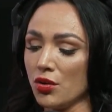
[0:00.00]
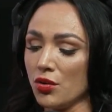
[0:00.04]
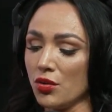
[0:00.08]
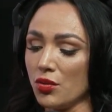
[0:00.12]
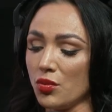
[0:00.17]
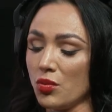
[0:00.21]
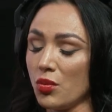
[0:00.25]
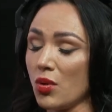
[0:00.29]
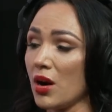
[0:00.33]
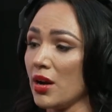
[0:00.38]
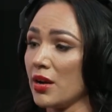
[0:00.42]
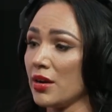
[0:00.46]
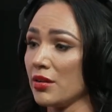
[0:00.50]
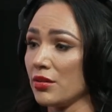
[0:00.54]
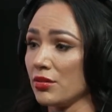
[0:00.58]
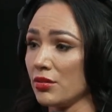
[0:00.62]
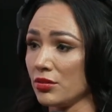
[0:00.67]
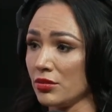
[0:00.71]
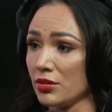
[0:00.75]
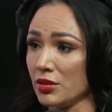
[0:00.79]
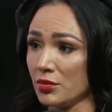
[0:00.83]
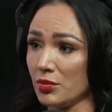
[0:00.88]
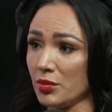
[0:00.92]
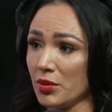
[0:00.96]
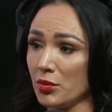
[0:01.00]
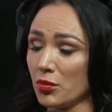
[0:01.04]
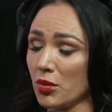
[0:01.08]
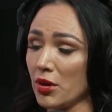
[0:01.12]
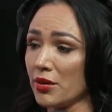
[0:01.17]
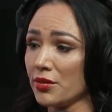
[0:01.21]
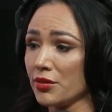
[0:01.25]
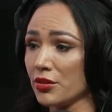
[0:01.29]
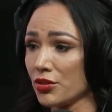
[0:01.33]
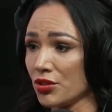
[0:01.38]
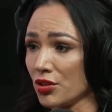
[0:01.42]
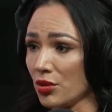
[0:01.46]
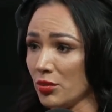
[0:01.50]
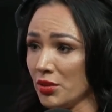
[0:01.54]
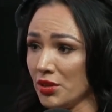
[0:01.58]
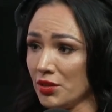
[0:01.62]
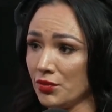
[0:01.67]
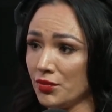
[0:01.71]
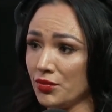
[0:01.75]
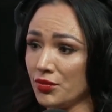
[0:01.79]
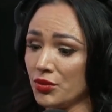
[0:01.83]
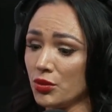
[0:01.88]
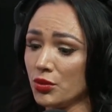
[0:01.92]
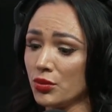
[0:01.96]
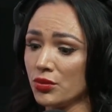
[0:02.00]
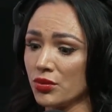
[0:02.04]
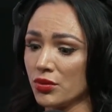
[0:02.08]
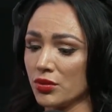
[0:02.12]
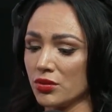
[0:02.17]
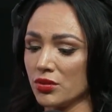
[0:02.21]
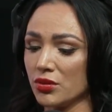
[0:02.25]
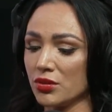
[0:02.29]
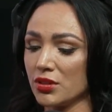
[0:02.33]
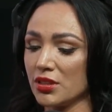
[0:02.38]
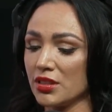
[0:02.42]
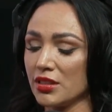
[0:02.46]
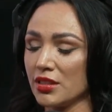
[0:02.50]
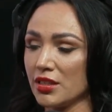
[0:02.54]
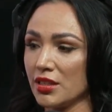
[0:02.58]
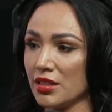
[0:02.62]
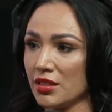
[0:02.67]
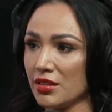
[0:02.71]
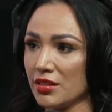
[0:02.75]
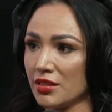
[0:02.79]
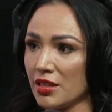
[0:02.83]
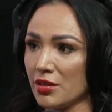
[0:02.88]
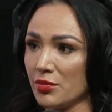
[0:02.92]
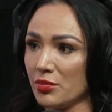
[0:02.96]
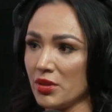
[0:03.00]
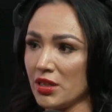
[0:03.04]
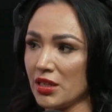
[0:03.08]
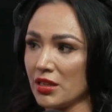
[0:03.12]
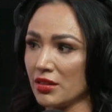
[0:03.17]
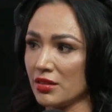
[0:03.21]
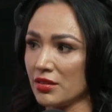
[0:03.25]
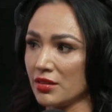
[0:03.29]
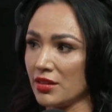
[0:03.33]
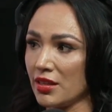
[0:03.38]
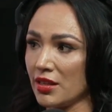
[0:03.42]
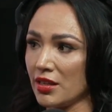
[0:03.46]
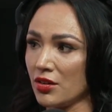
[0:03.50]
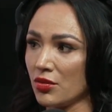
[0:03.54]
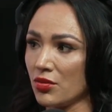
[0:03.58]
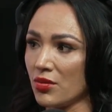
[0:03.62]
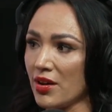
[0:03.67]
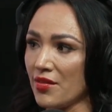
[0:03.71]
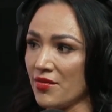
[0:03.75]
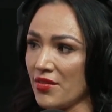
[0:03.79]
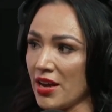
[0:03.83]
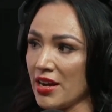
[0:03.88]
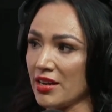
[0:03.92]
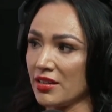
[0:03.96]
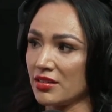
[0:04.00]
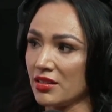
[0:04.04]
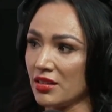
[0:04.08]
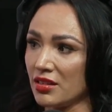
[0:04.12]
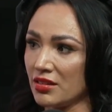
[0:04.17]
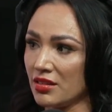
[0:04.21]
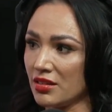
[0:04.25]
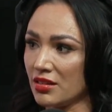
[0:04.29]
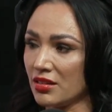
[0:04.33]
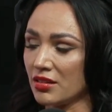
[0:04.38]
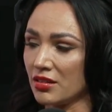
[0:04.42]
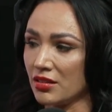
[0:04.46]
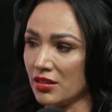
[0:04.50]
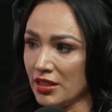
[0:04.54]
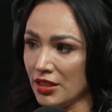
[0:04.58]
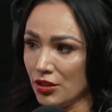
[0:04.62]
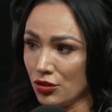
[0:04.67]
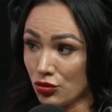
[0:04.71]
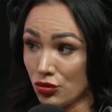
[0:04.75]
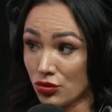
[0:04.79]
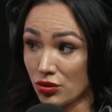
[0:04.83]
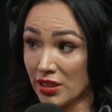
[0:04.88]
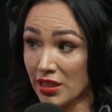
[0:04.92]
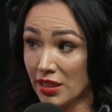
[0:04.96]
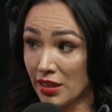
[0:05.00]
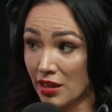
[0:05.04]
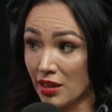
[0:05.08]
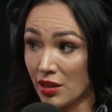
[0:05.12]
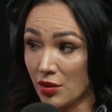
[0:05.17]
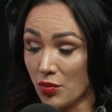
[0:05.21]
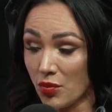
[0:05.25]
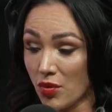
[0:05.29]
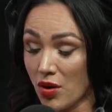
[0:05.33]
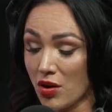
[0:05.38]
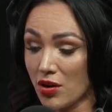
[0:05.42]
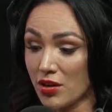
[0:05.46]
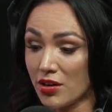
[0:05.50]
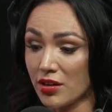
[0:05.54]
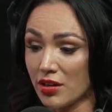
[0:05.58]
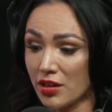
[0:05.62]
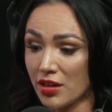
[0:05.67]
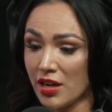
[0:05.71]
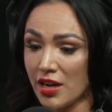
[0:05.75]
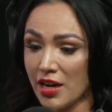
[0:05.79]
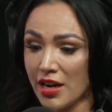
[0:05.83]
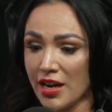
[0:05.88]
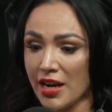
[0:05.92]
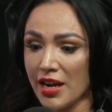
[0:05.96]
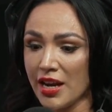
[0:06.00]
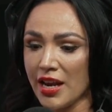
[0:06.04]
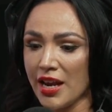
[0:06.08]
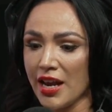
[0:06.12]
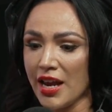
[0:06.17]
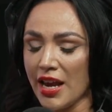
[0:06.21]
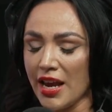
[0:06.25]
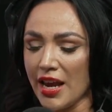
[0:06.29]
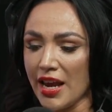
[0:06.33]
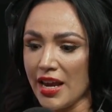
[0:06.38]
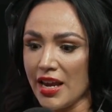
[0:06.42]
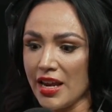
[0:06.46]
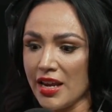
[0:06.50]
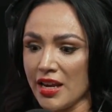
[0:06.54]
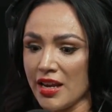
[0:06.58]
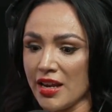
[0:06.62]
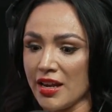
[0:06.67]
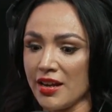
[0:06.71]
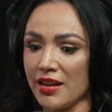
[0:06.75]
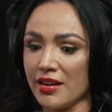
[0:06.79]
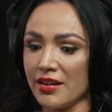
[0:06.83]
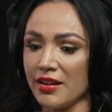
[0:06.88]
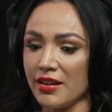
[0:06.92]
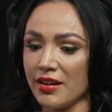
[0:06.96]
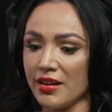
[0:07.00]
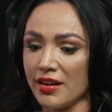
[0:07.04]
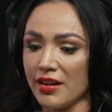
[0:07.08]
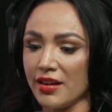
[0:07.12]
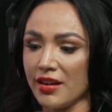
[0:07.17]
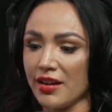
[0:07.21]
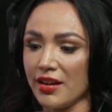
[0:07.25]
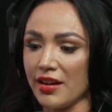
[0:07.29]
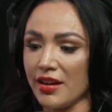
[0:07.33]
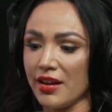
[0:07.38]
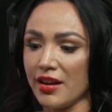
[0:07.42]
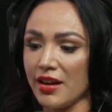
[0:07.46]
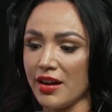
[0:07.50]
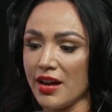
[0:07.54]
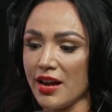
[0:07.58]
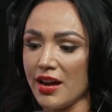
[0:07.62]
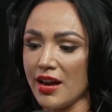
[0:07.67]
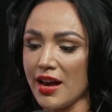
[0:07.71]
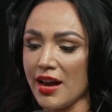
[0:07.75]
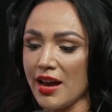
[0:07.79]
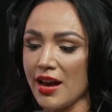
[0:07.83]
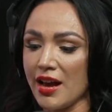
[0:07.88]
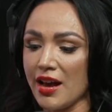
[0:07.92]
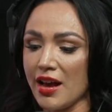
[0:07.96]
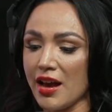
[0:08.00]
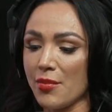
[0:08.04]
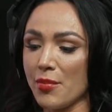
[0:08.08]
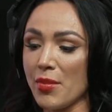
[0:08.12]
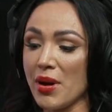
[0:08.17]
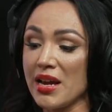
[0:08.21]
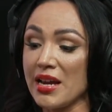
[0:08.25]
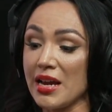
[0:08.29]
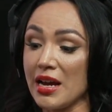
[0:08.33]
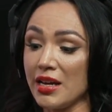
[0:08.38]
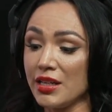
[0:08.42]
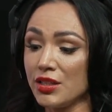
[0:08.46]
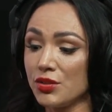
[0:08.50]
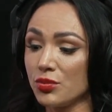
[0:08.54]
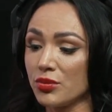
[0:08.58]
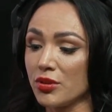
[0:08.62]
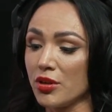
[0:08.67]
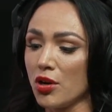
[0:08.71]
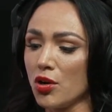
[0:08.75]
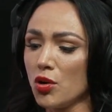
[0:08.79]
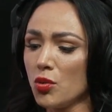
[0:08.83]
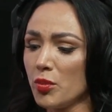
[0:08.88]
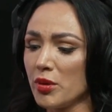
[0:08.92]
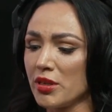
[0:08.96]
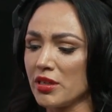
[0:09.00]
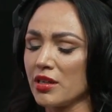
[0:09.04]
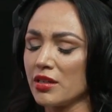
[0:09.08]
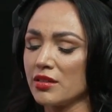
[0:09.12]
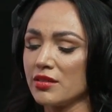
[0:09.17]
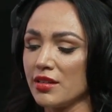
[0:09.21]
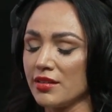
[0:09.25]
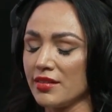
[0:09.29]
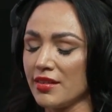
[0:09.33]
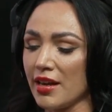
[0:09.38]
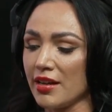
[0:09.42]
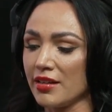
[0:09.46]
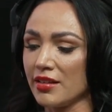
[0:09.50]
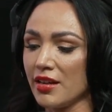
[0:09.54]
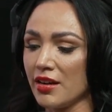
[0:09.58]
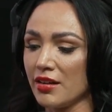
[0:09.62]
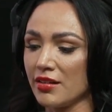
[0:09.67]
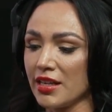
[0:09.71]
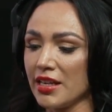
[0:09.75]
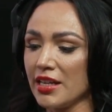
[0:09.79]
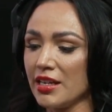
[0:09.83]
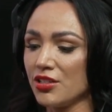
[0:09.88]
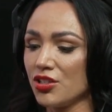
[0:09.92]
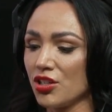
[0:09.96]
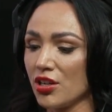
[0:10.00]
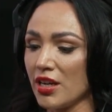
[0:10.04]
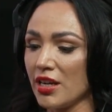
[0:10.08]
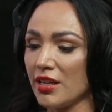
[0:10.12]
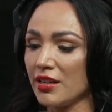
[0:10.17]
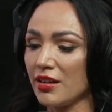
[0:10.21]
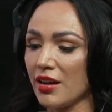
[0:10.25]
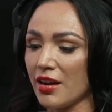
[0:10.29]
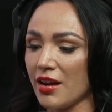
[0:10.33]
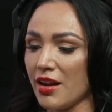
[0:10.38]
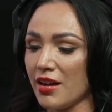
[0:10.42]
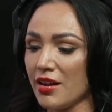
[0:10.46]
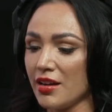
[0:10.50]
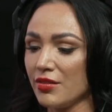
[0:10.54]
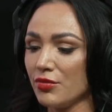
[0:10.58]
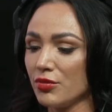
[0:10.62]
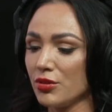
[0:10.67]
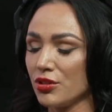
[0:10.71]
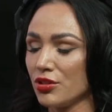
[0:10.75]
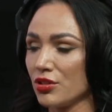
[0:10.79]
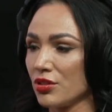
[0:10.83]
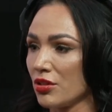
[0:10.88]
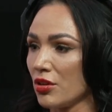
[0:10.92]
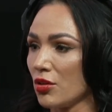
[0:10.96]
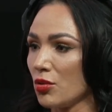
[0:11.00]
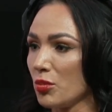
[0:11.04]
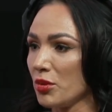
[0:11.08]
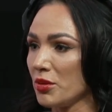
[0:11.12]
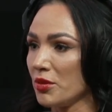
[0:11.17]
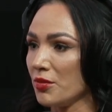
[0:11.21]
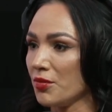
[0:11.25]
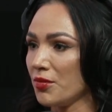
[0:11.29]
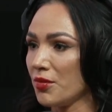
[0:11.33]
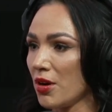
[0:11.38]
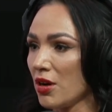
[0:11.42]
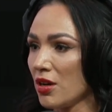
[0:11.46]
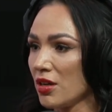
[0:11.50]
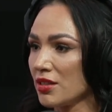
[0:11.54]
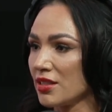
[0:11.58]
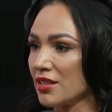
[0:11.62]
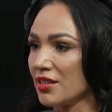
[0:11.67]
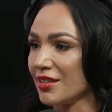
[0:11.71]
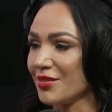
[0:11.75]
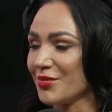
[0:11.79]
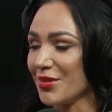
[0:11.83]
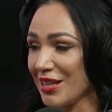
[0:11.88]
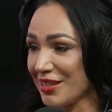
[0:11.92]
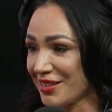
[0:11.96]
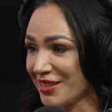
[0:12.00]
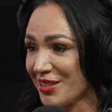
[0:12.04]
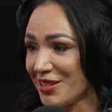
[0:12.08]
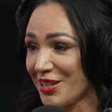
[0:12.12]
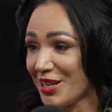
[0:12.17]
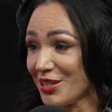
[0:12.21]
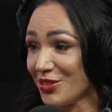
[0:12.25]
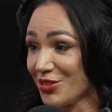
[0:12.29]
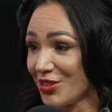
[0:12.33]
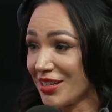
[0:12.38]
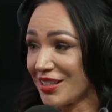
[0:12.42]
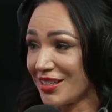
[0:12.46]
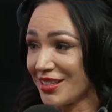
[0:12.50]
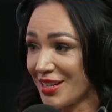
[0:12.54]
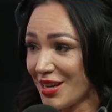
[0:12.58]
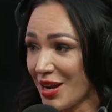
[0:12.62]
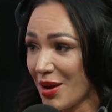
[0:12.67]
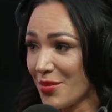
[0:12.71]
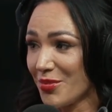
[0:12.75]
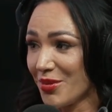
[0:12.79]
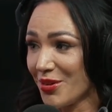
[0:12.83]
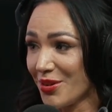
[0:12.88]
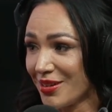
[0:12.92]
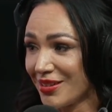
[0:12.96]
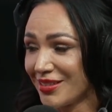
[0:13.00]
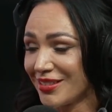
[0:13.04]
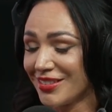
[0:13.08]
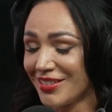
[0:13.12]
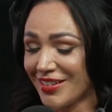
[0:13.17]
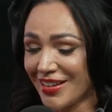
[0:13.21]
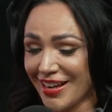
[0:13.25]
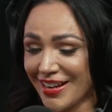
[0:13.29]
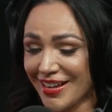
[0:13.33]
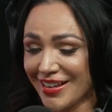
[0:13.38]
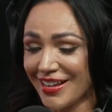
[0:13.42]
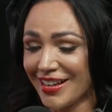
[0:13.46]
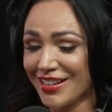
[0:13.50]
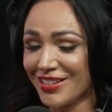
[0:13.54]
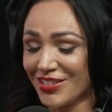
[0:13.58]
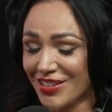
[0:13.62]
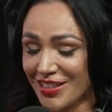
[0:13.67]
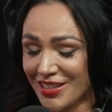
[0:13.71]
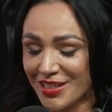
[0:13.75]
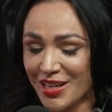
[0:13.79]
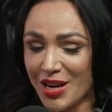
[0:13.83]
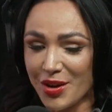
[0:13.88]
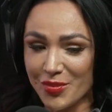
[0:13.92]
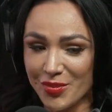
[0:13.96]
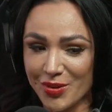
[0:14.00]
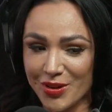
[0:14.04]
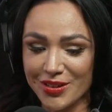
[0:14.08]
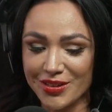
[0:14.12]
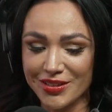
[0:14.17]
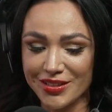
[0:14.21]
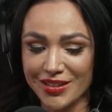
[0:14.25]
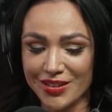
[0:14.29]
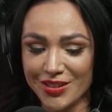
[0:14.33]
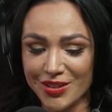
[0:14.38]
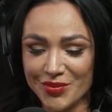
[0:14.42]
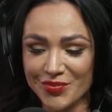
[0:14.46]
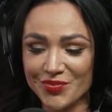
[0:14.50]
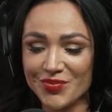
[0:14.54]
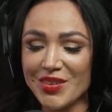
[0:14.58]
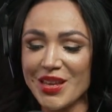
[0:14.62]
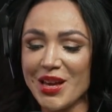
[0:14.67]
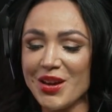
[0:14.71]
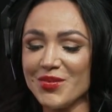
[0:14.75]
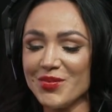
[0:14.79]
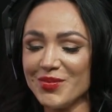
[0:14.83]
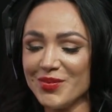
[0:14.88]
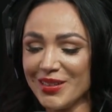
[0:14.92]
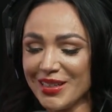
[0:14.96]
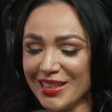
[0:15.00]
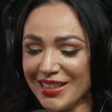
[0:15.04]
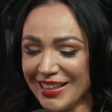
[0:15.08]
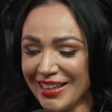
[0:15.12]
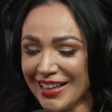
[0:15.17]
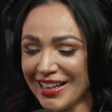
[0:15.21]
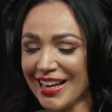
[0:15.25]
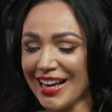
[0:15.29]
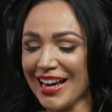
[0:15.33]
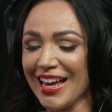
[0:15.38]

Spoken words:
why are there so many funerals? And he said, because they don't have access to clean drinking water. And my eyes were open, because at that young age, I would just open the faucet. Back then I drank tap water, okay? I drank tap water, y'all. But